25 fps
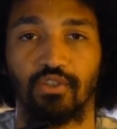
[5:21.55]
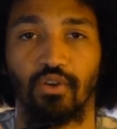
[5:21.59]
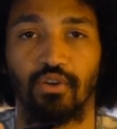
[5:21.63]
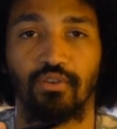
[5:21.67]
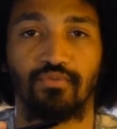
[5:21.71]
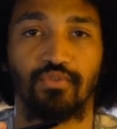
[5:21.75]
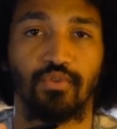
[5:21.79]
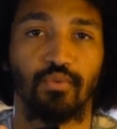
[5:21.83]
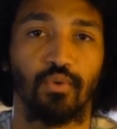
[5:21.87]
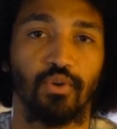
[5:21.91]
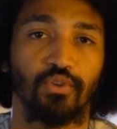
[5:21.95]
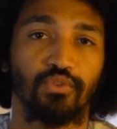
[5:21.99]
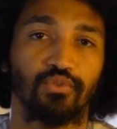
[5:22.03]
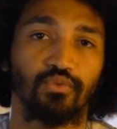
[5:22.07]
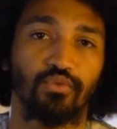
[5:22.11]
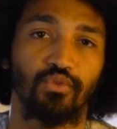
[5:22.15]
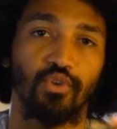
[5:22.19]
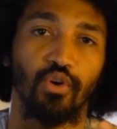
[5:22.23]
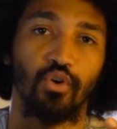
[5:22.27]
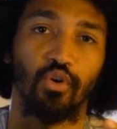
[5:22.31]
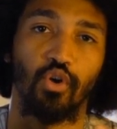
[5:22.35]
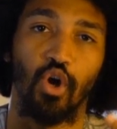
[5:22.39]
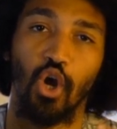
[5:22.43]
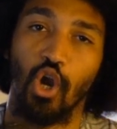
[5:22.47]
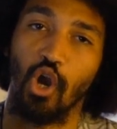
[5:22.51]
or if you want to
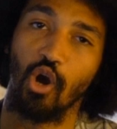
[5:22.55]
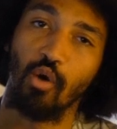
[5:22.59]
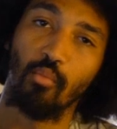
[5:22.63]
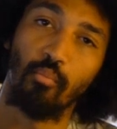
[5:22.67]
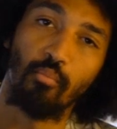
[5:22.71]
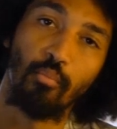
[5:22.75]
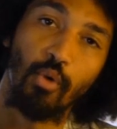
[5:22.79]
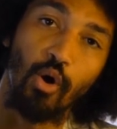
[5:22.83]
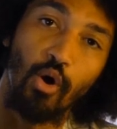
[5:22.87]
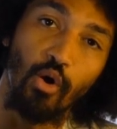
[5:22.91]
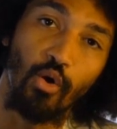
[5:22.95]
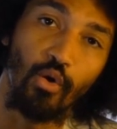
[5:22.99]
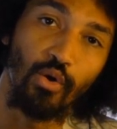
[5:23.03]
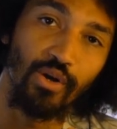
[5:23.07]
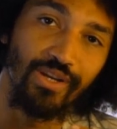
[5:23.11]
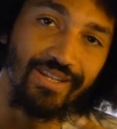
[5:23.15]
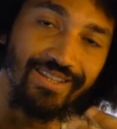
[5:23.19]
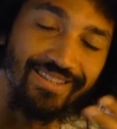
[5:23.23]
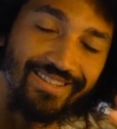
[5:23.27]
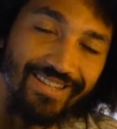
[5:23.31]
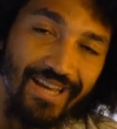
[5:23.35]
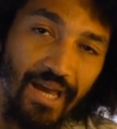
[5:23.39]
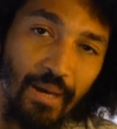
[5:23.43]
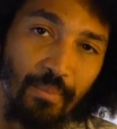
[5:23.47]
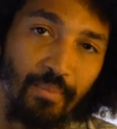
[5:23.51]
know more in
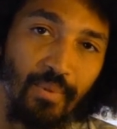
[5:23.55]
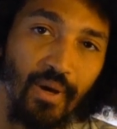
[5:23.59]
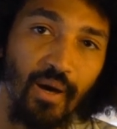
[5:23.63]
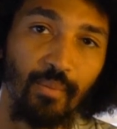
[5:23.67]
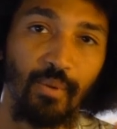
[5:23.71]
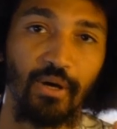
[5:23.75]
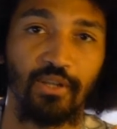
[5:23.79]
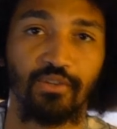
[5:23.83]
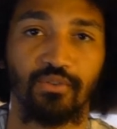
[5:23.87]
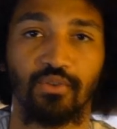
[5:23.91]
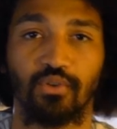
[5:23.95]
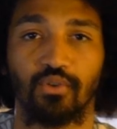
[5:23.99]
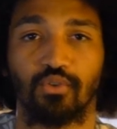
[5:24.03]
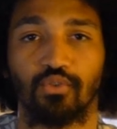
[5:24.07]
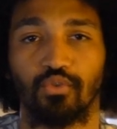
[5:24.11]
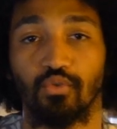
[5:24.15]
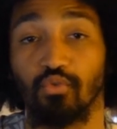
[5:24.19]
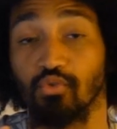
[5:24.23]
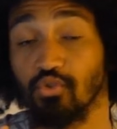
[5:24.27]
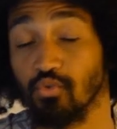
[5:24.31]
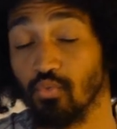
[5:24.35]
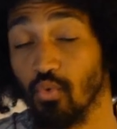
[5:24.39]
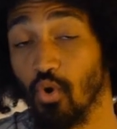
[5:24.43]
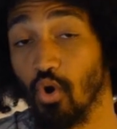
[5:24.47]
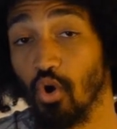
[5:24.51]
depth about the
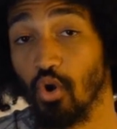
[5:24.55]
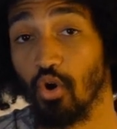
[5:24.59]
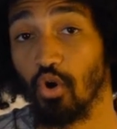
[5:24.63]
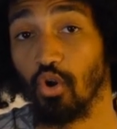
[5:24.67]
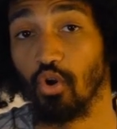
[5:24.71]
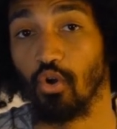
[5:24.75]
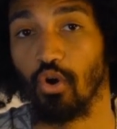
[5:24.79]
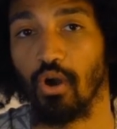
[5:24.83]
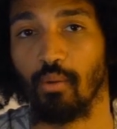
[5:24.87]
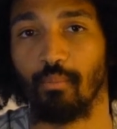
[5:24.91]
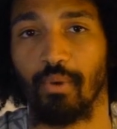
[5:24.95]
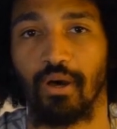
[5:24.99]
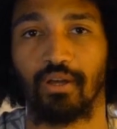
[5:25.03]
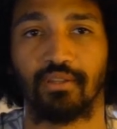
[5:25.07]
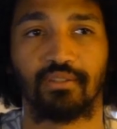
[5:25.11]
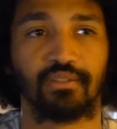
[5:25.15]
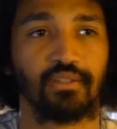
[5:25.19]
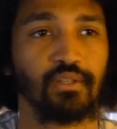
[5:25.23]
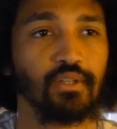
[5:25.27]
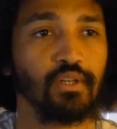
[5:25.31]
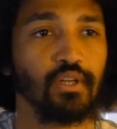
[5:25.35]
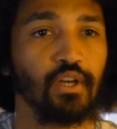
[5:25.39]
role or about